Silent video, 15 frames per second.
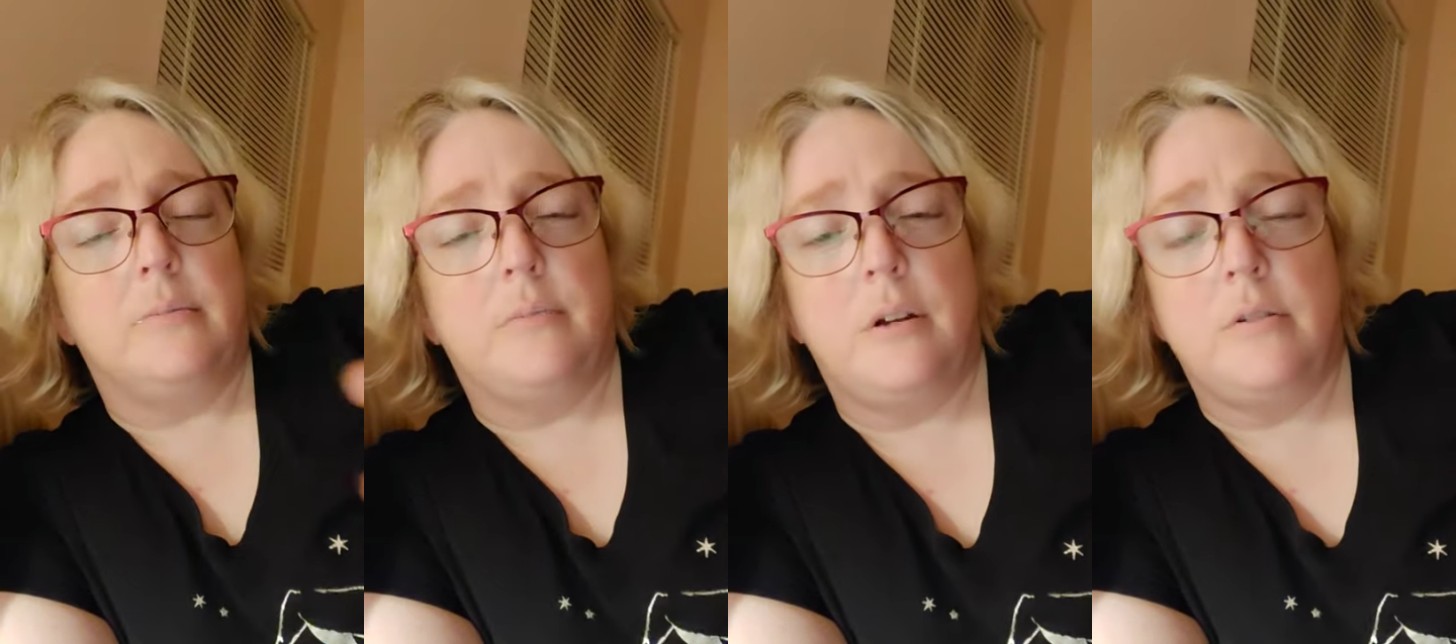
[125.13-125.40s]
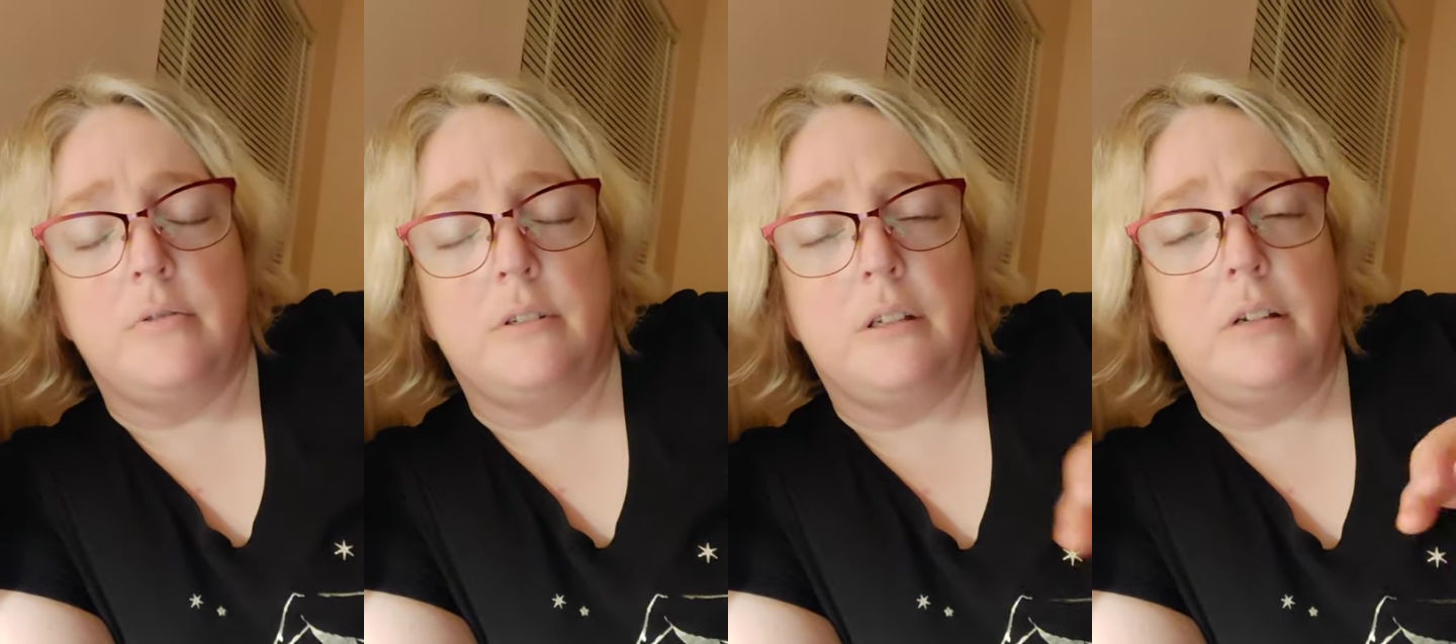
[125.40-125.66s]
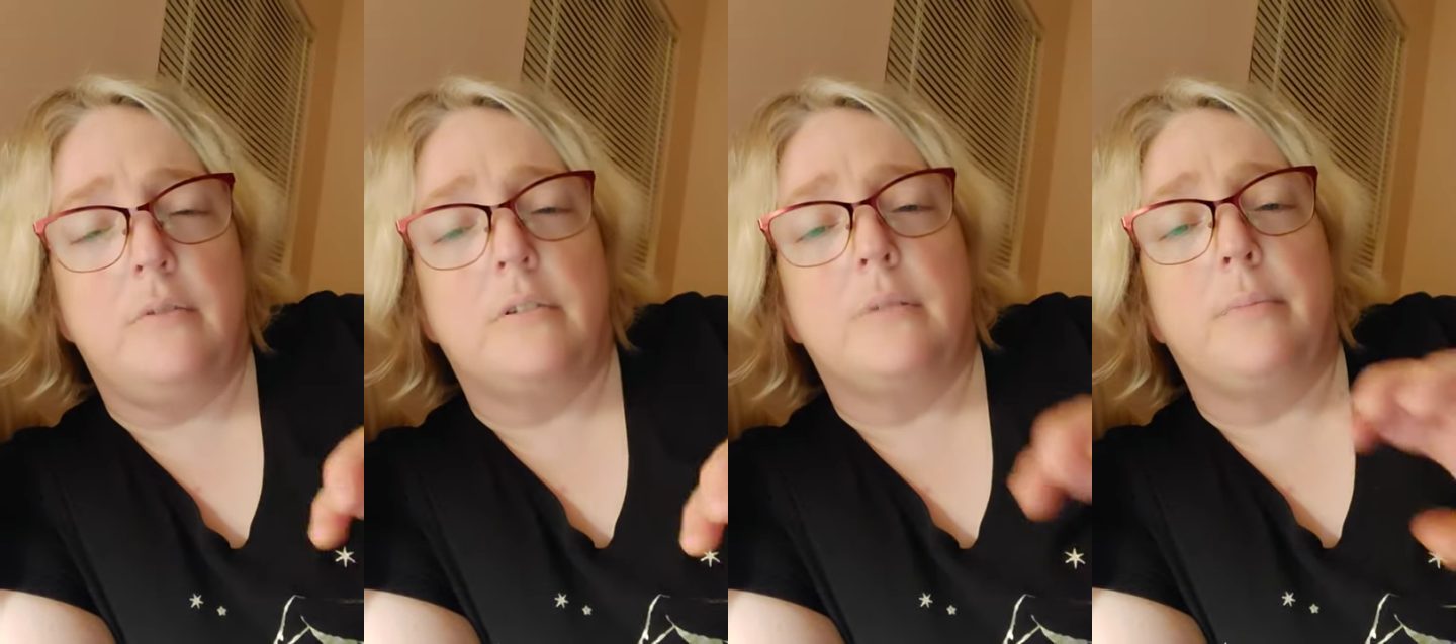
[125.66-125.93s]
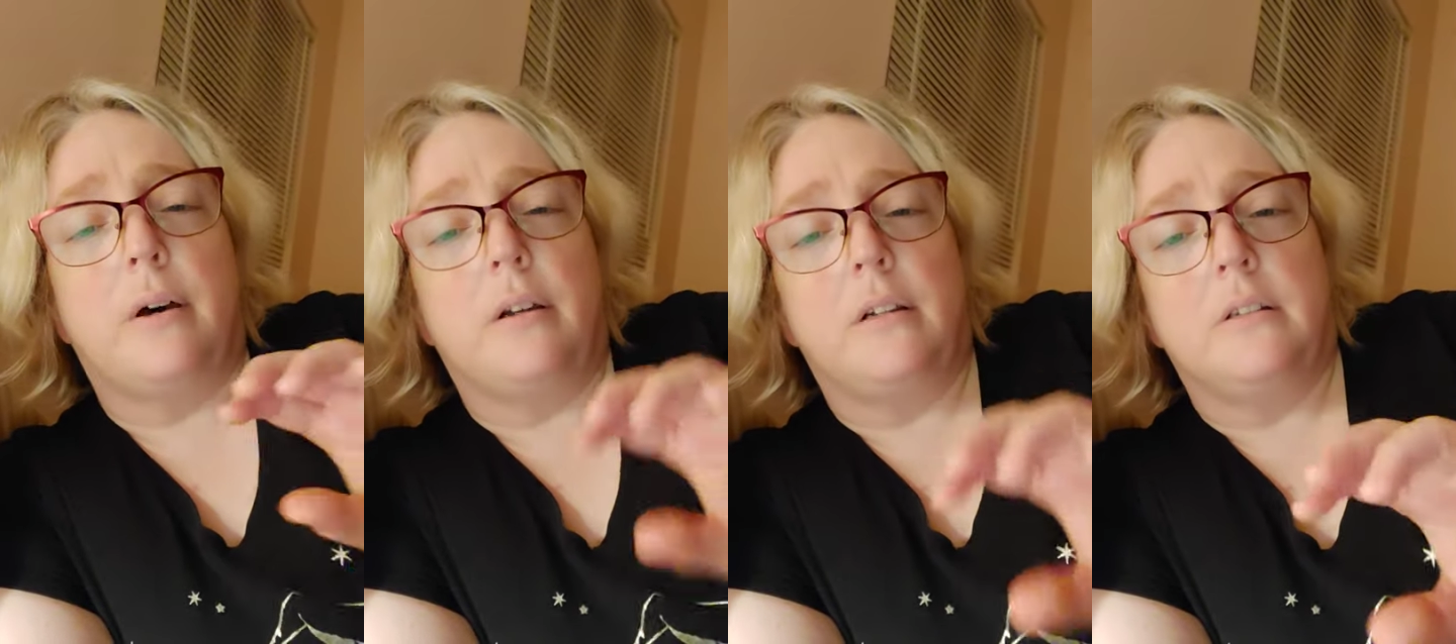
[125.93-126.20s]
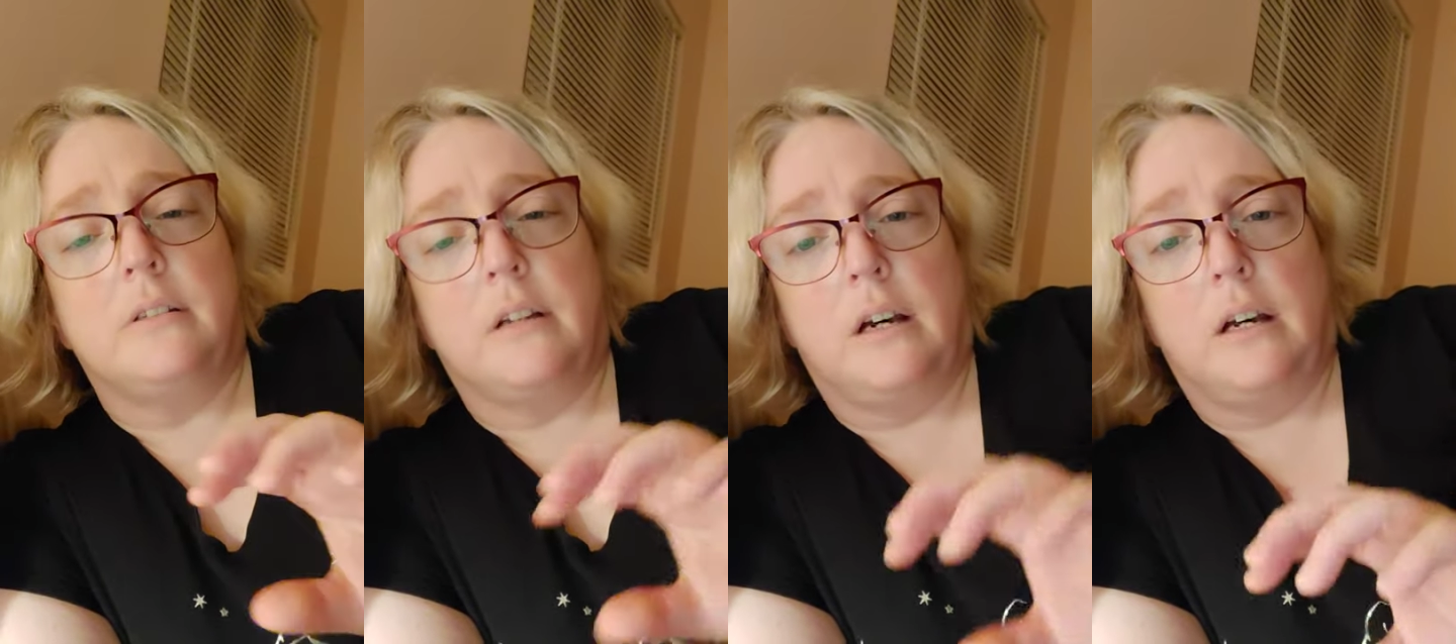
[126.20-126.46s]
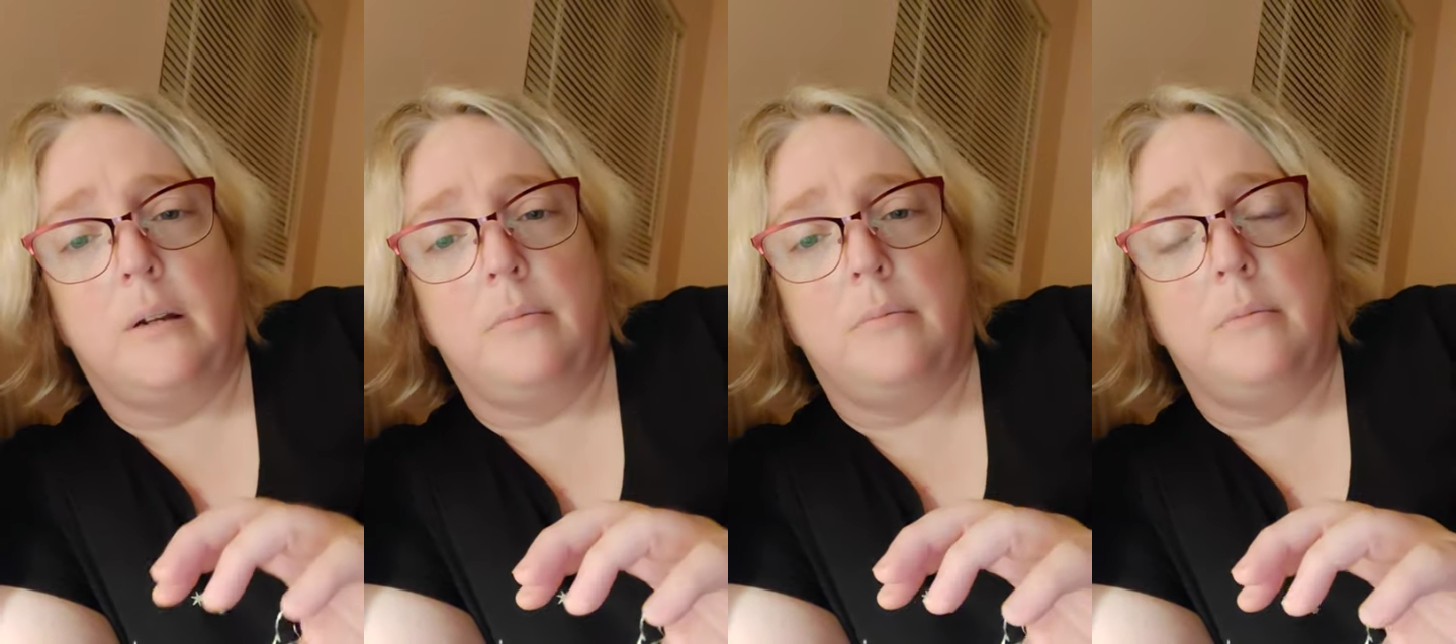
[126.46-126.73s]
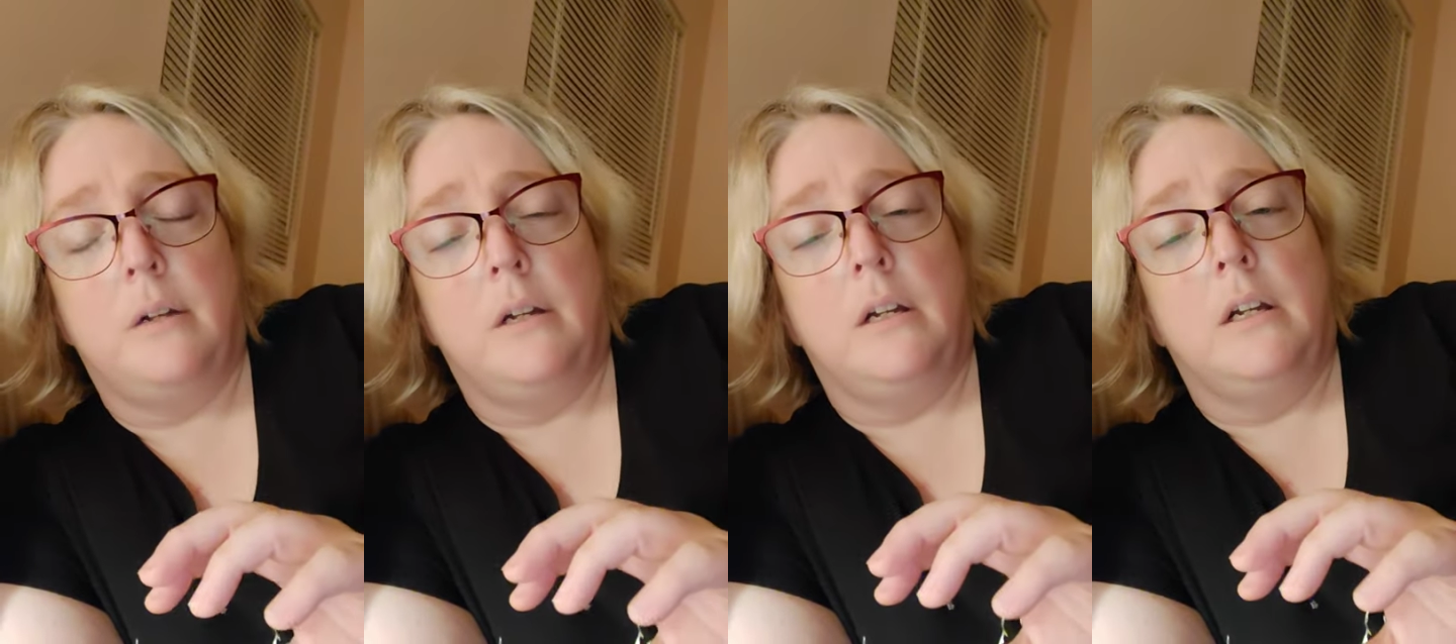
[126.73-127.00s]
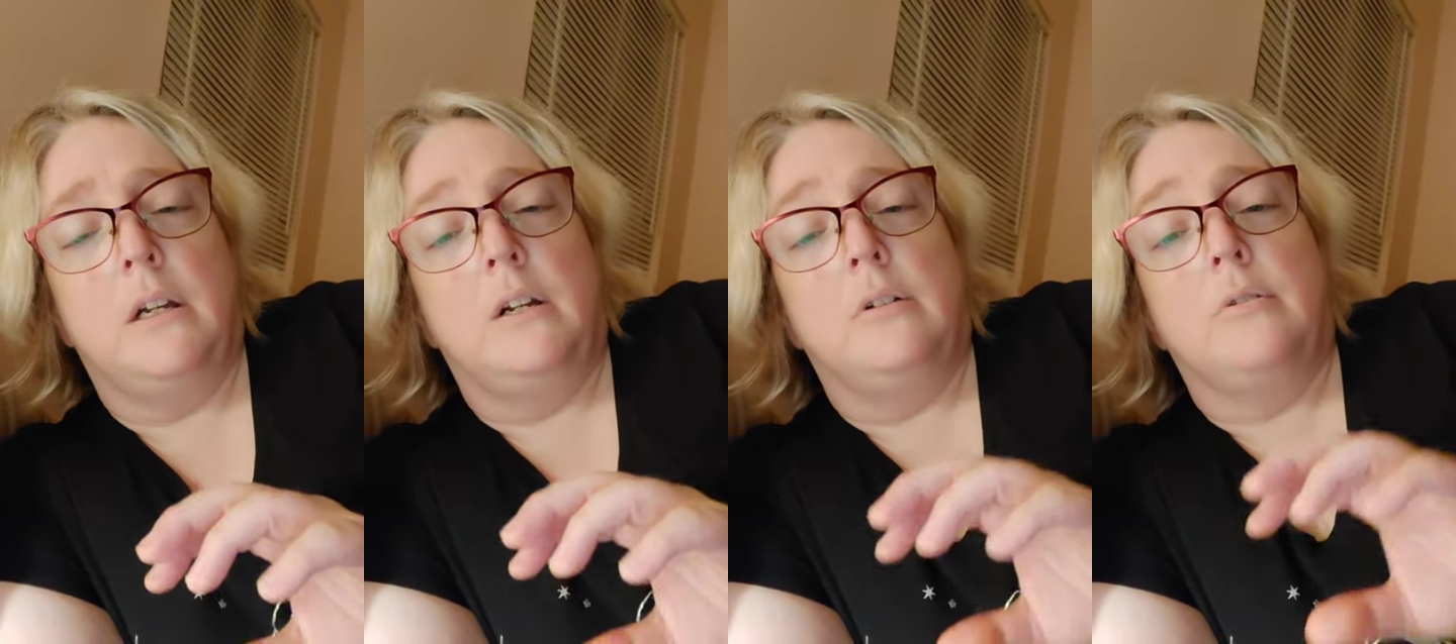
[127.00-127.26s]
Mostly it was about his time
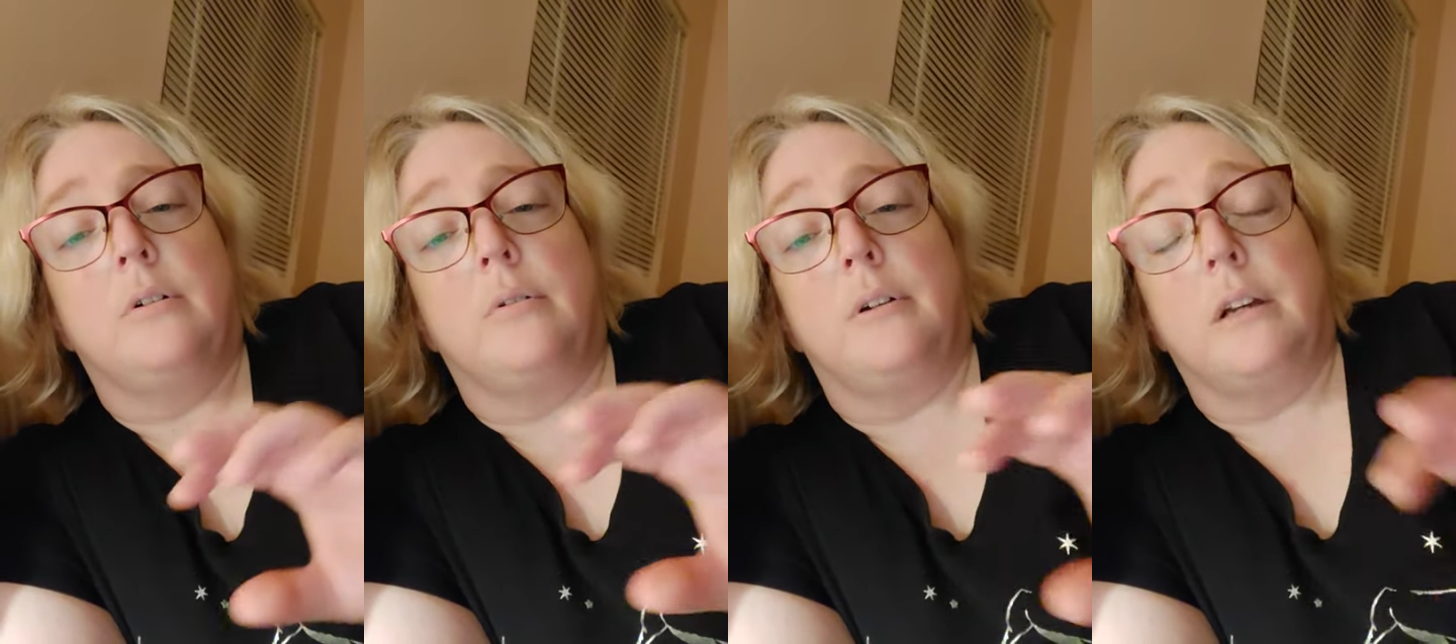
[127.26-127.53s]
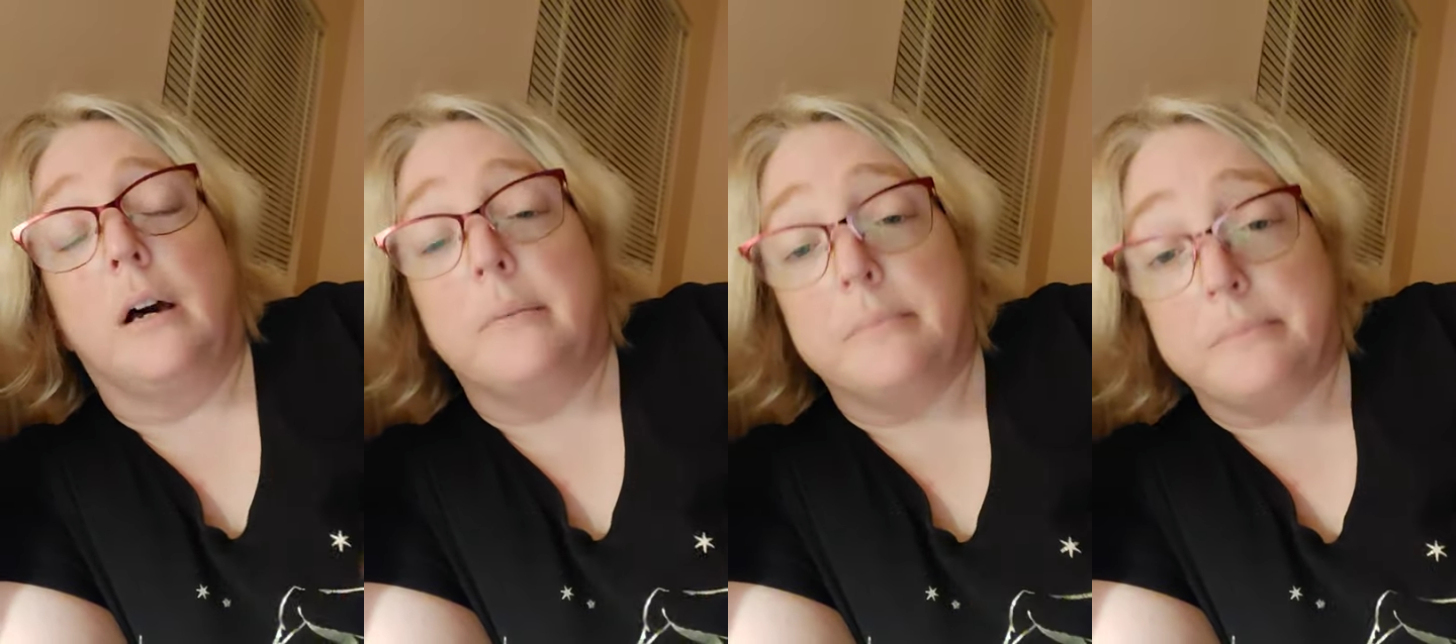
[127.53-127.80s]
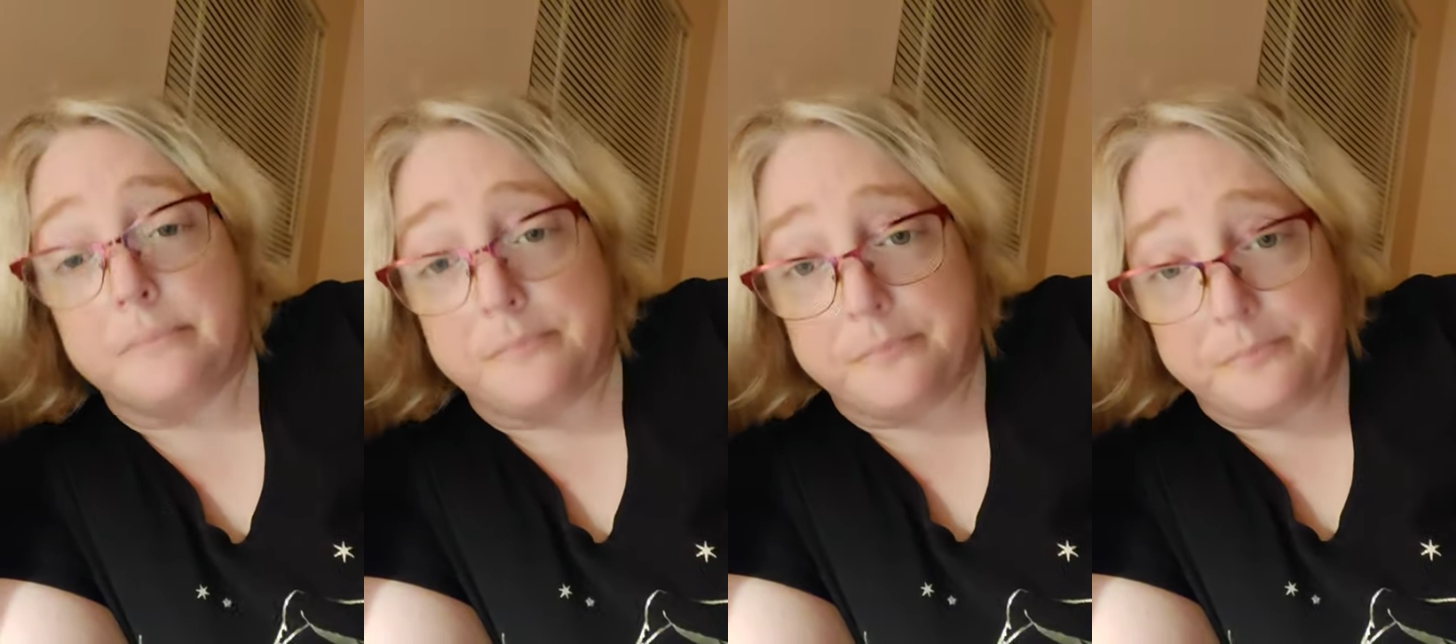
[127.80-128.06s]
growing up.